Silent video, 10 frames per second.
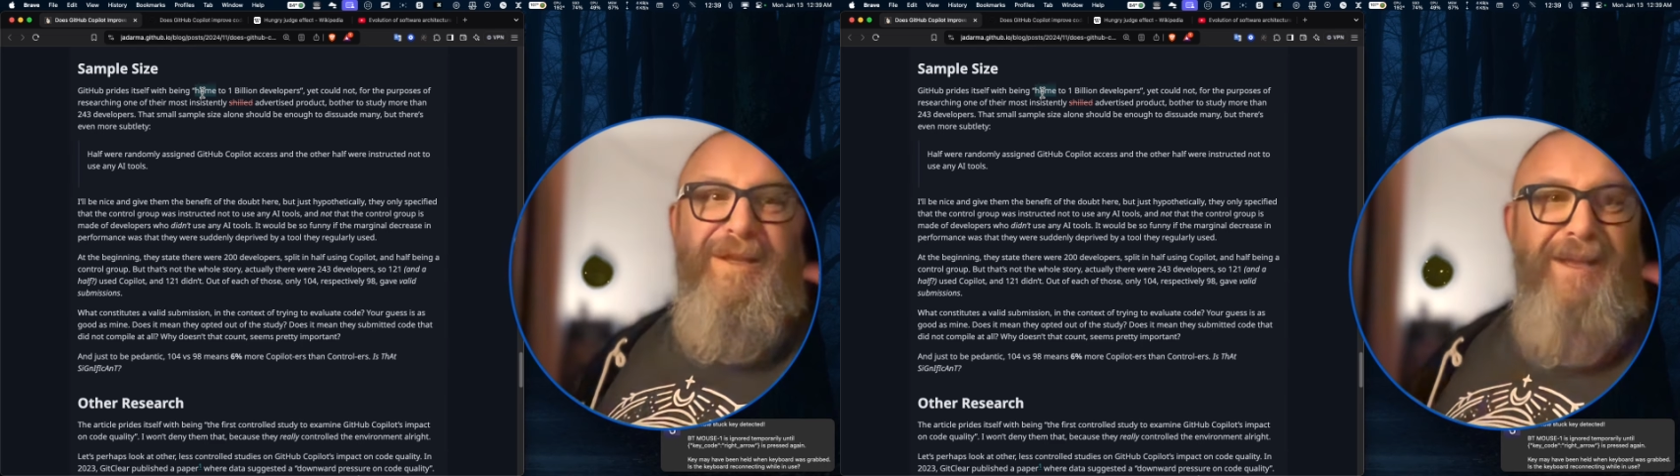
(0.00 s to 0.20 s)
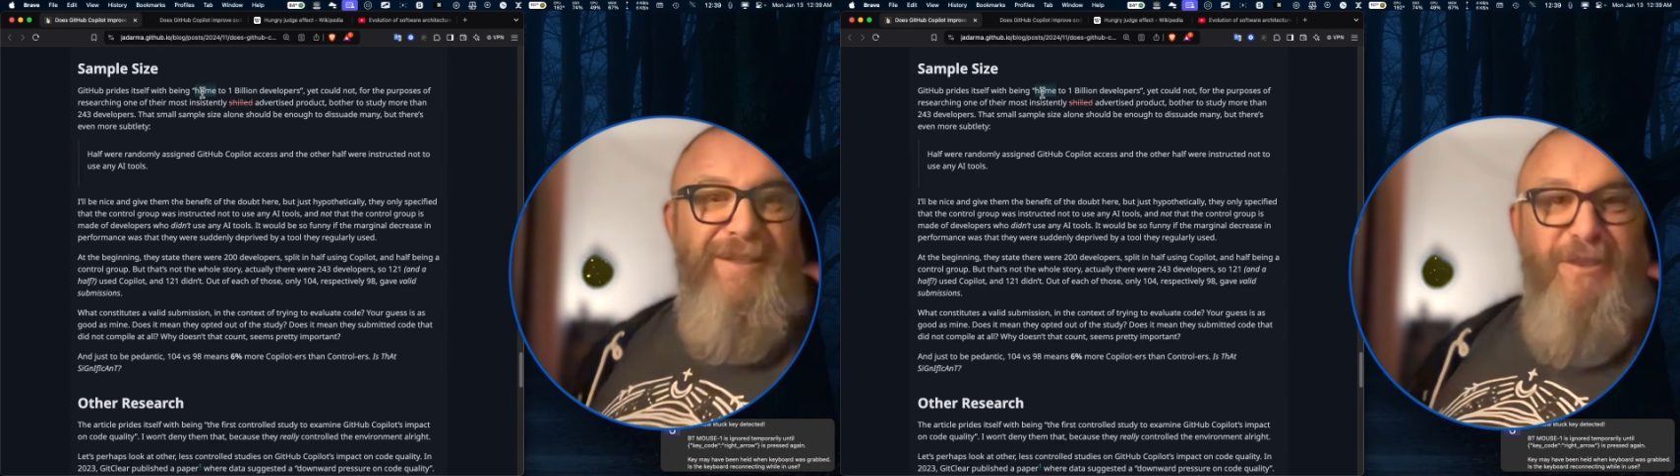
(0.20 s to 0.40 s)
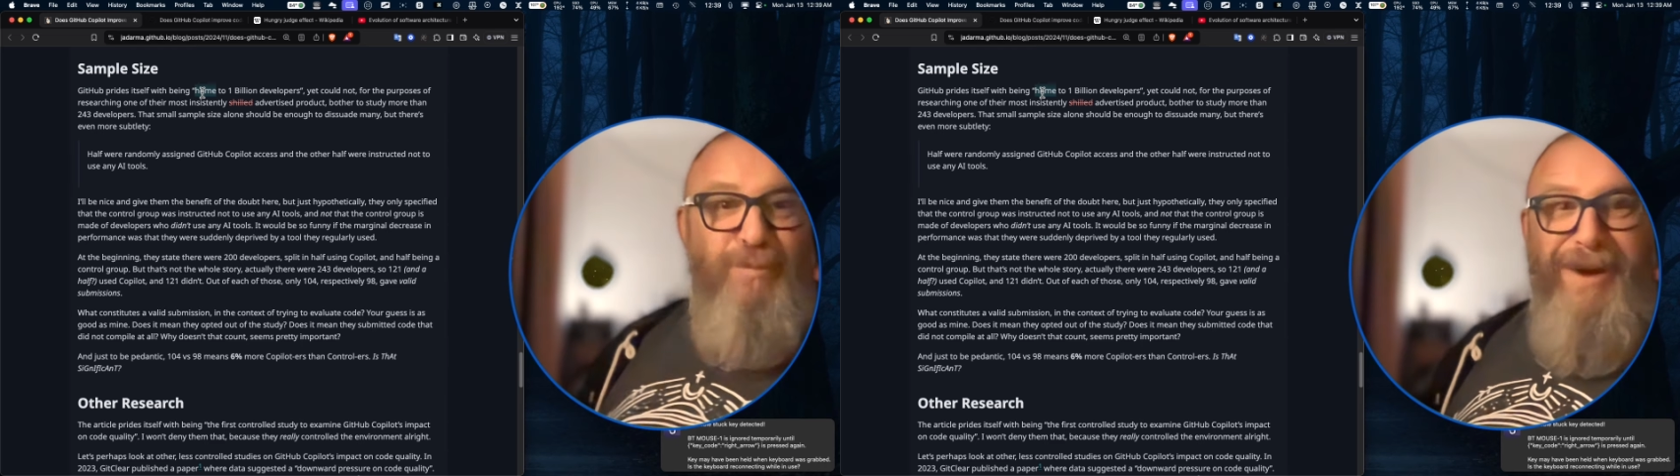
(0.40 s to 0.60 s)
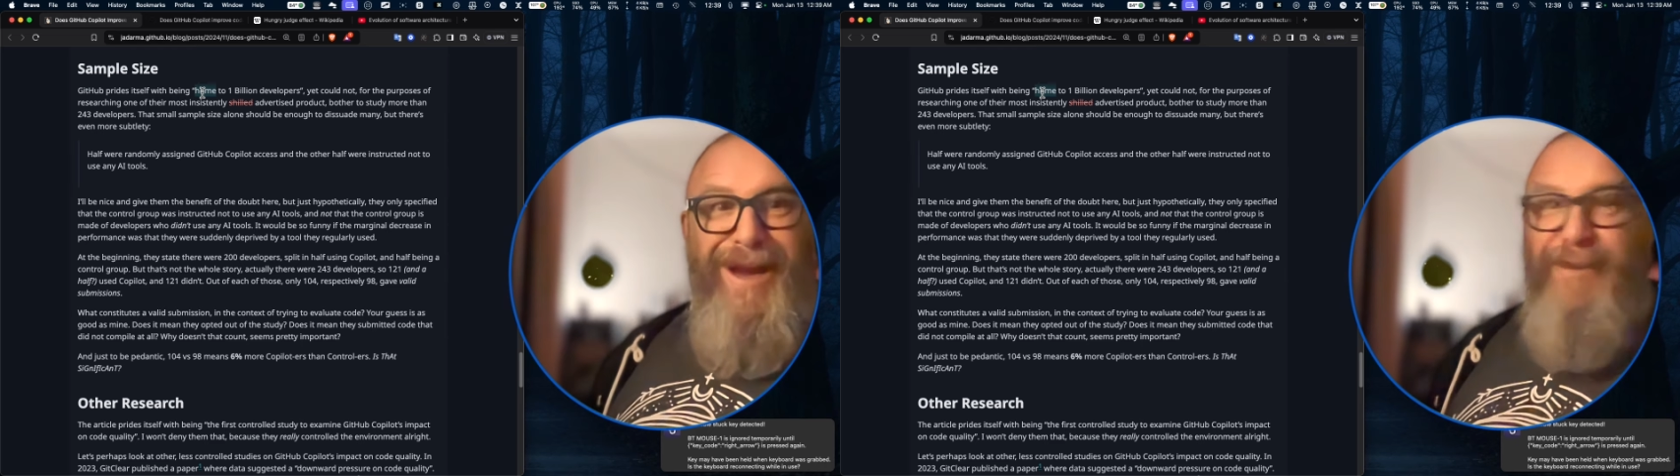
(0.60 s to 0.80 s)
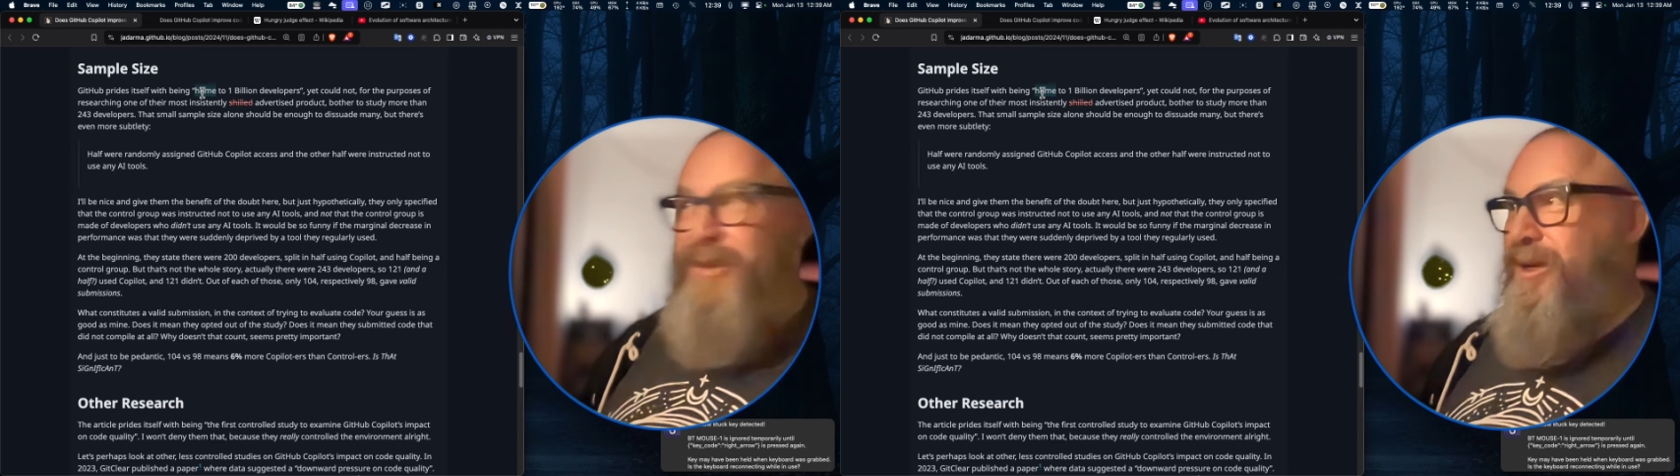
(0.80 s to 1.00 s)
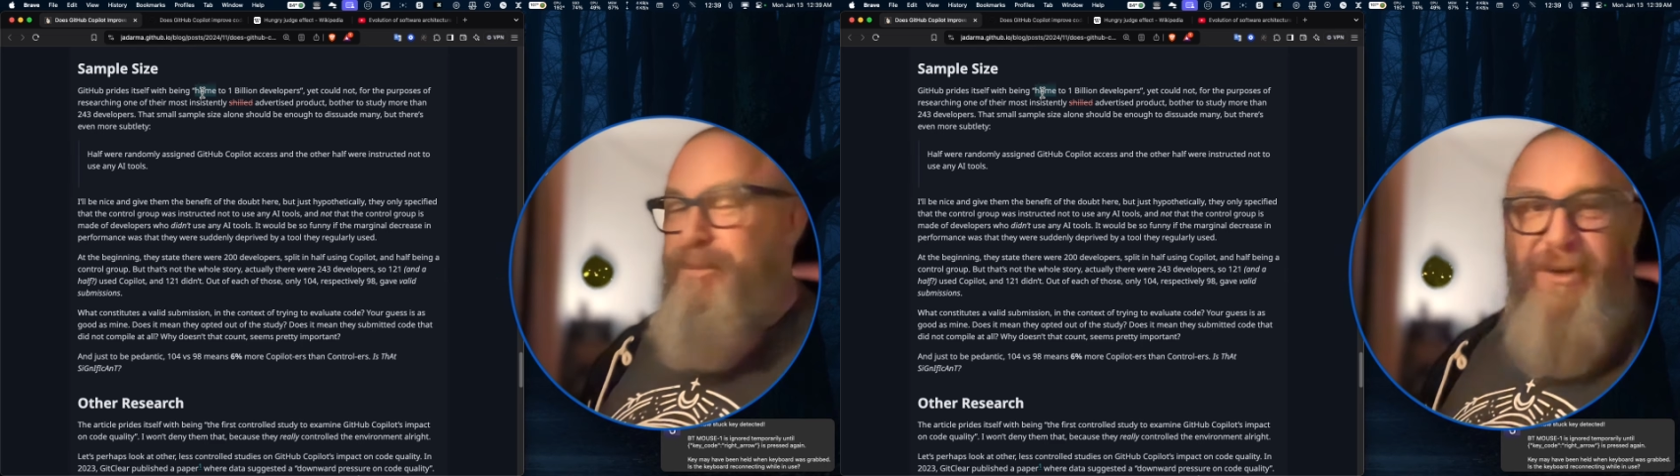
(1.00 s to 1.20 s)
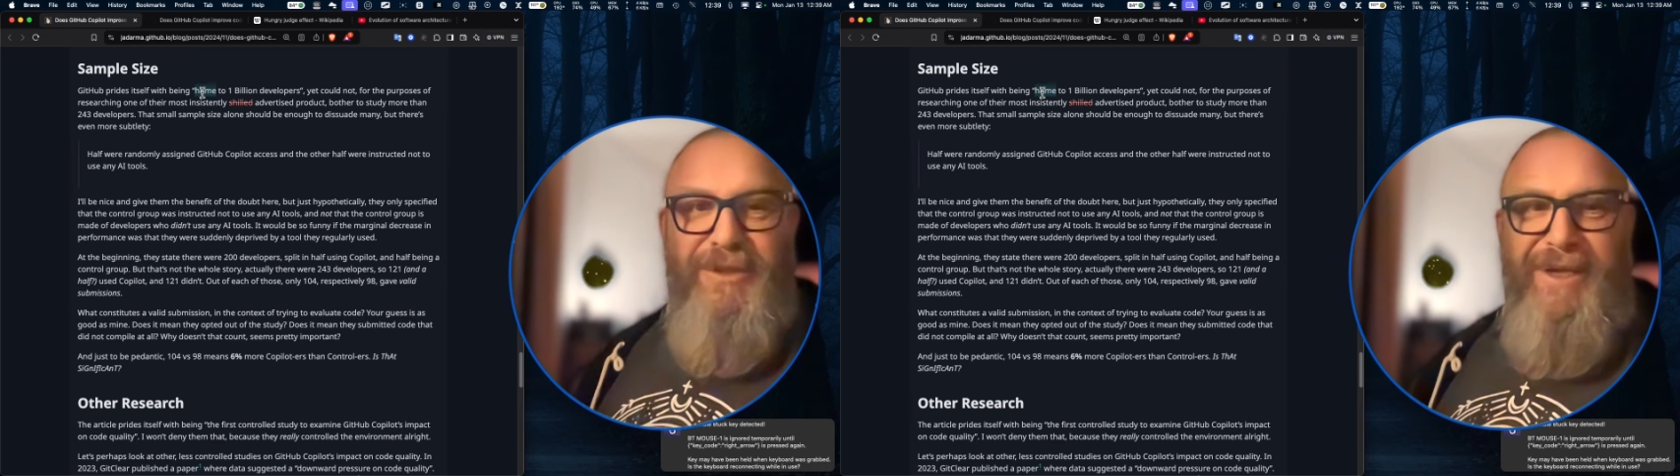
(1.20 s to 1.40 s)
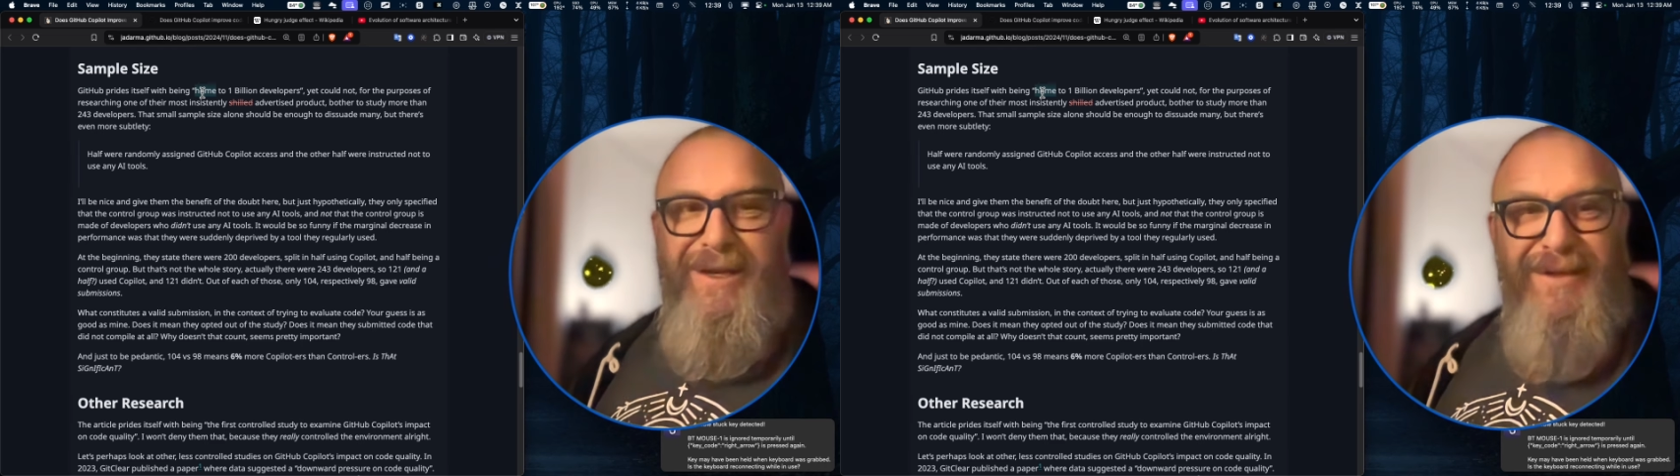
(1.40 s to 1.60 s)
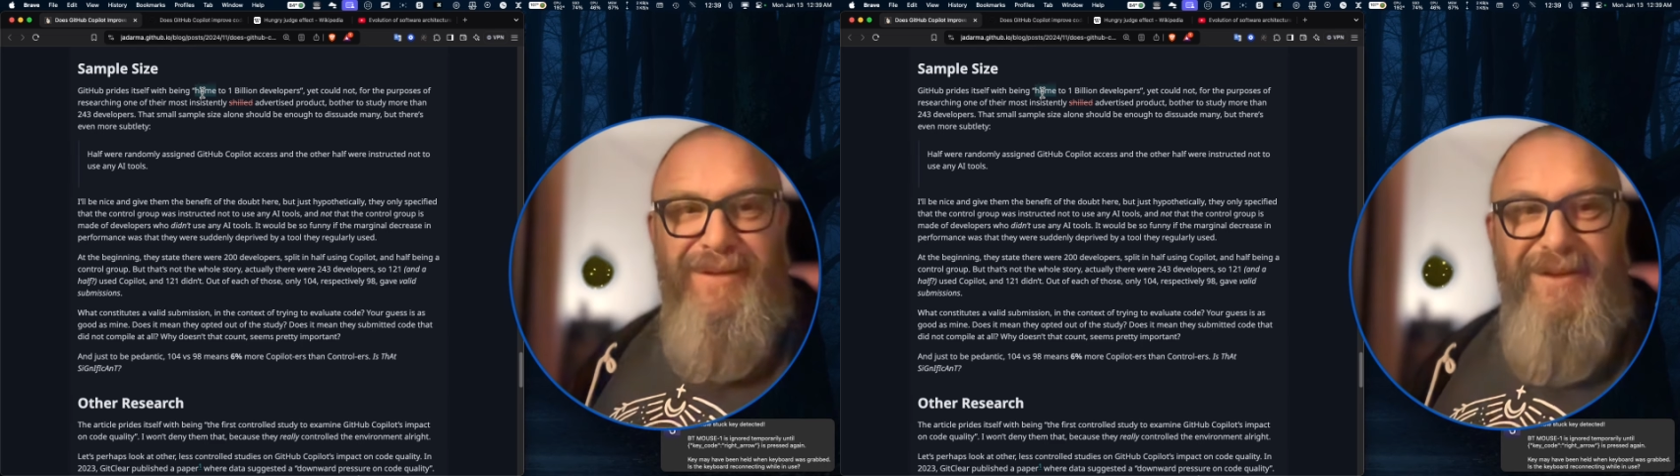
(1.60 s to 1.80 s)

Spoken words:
This is branded with your bullshit.